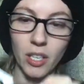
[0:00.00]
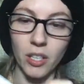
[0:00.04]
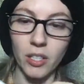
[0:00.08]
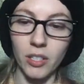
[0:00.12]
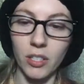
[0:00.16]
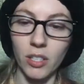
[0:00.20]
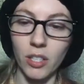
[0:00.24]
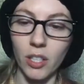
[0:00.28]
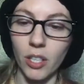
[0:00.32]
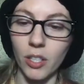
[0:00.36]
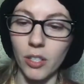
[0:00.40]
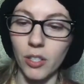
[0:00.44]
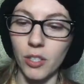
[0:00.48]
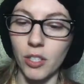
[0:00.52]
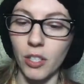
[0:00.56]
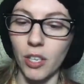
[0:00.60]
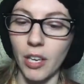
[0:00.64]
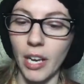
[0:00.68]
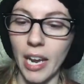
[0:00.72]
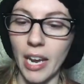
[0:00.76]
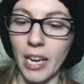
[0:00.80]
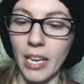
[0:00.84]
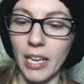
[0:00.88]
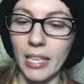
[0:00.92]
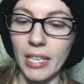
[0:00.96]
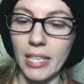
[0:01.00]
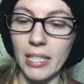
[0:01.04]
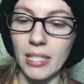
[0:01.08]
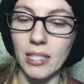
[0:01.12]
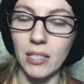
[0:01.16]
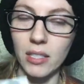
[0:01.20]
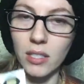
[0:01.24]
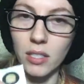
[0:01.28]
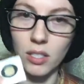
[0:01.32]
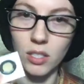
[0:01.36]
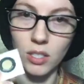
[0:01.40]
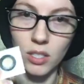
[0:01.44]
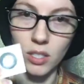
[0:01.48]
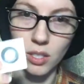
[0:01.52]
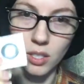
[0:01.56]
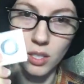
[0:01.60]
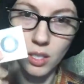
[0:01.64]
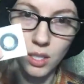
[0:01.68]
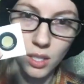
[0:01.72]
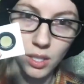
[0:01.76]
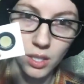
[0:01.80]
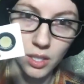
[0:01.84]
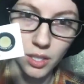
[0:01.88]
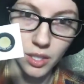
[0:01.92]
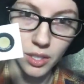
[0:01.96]
enclosure, and it gets a little
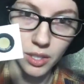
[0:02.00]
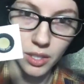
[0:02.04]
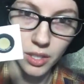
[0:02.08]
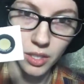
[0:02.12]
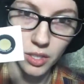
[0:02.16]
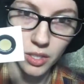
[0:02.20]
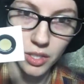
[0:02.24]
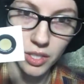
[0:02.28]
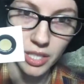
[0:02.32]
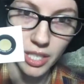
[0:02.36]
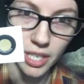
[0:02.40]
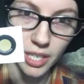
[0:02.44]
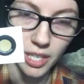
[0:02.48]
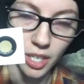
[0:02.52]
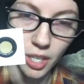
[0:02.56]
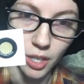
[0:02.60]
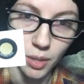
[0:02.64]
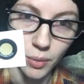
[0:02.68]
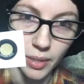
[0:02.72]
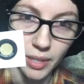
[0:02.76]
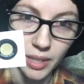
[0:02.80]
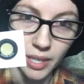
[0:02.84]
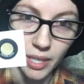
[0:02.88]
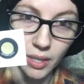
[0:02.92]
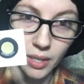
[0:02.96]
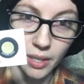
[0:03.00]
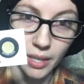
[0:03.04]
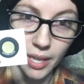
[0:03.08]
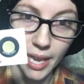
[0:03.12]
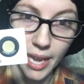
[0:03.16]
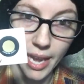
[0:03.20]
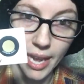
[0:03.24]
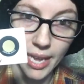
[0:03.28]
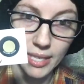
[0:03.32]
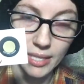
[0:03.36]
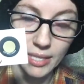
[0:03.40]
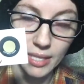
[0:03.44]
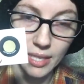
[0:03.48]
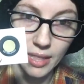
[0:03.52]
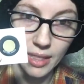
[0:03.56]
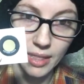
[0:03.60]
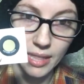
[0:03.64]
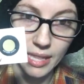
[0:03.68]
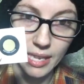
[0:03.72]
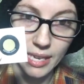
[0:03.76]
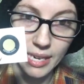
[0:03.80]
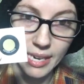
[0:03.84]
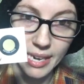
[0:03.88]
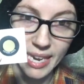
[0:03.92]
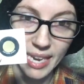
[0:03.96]
sticker with it that has
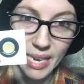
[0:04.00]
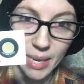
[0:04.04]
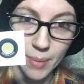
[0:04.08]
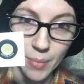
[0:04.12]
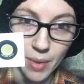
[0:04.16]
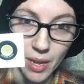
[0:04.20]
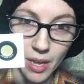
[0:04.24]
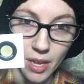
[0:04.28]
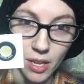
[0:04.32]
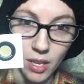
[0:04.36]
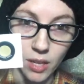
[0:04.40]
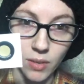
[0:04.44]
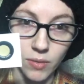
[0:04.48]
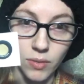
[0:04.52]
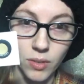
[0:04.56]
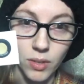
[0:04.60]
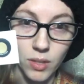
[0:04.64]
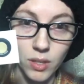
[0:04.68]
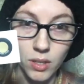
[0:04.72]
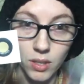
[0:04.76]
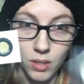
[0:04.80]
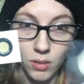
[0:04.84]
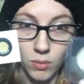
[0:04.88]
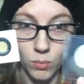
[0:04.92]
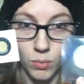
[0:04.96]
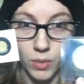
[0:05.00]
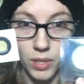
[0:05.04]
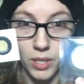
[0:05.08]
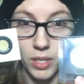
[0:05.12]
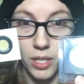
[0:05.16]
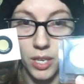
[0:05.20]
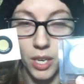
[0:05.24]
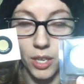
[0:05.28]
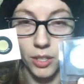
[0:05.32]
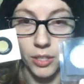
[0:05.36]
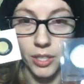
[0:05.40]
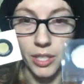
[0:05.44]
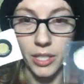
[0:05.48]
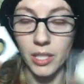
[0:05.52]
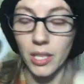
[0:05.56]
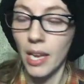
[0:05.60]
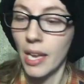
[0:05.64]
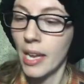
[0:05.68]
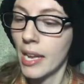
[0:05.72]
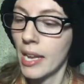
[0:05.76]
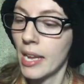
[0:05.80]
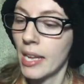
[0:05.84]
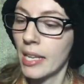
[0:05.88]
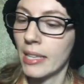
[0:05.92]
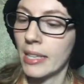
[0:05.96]
the name of what the color is.
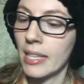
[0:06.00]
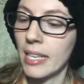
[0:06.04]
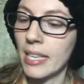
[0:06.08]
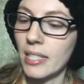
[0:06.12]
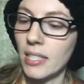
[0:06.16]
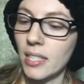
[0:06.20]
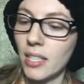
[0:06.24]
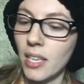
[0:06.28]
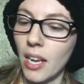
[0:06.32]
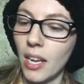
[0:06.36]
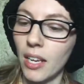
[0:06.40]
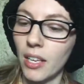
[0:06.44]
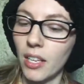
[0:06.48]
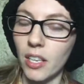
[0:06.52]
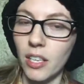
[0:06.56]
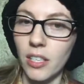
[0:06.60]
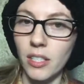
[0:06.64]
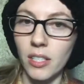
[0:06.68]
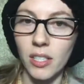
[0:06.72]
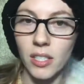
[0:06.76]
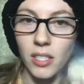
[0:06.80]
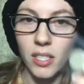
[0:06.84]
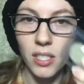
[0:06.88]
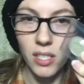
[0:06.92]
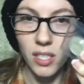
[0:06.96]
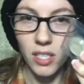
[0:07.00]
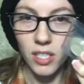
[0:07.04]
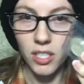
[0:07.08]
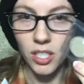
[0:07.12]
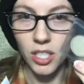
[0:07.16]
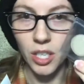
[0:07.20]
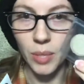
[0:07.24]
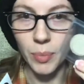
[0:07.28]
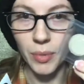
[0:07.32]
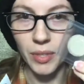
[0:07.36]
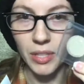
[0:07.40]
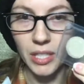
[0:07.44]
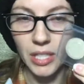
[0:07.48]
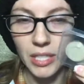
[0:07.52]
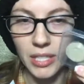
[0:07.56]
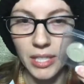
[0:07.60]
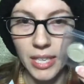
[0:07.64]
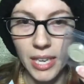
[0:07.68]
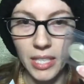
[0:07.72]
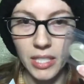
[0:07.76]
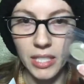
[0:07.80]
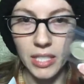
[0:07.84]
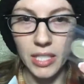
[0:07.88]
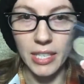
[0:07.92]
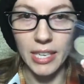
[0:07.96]
This color, this is a shimmer. This
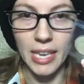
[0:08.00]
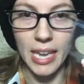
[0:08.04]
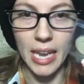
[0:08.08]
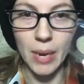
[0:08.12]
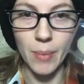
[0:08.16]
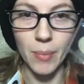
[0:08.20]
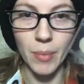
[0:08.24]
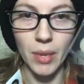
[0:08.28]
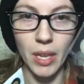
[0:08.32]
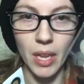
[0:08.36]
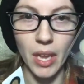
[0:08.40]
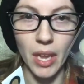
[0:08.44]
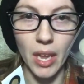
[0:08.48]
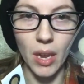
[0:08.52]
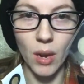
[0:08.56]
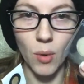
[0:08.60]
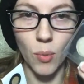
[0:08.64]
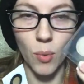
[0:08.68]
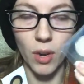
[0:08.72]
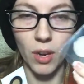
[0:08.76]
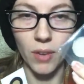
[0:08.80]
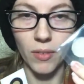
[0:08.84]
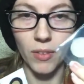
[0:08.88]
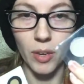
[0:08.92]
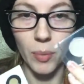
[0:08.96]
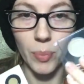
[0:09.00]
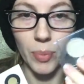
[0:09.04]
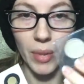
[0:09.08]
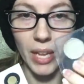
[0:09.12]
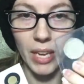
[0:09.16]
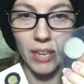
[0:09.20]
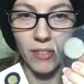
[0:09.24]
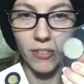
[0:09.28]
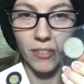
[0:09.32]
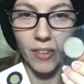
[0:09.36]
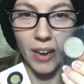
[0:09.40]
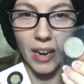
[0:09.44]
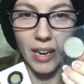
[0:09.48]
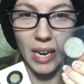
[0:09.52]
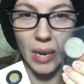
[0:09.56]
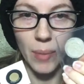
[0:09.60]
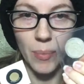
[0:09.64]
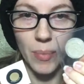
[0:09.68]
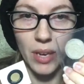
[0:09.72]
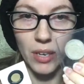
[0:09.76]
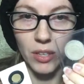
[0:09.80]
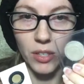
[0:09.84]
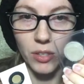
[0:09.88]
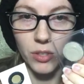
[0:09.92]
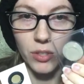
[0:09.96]
actually came in one of our Black Friday
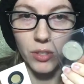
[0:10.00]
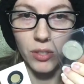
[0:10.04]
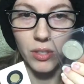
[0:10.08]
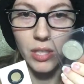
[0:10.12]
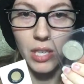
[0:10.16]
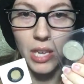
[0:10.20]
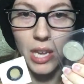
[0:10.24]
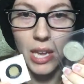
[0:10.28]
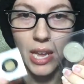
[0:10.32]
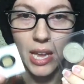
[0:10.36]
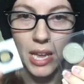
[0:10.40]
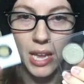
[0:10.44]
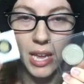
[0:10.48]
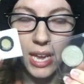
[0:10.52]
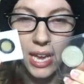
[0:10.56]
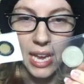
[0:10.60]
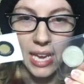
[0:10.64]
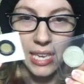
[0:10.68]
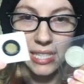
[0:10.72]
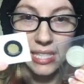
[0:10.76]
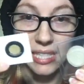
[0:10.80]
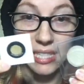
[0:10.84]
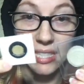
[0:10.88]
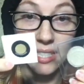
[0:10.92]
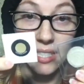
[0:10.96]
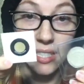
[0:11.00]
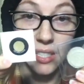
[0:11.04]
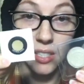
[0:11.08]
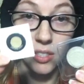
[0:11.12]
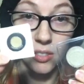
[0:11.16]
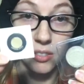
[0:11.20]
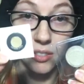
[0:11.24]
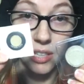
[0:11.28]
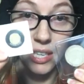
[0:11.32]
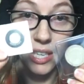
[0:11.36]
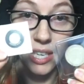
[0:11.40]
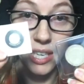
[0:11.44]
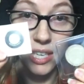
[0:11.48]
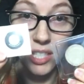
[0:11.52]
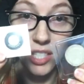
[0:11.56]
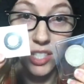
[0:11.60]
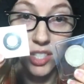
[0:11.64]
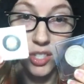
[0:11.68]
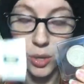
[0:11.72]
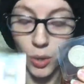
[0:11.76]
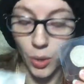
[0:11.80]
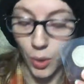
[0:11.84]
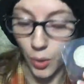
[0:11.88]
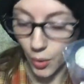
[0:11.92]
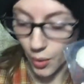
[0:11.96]
bundles. It's Exhilarated.
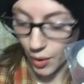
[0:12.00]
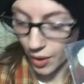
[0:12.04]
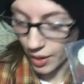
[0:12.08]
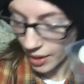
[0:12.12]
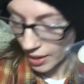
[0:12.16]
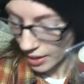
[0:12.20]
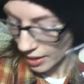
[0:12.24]
So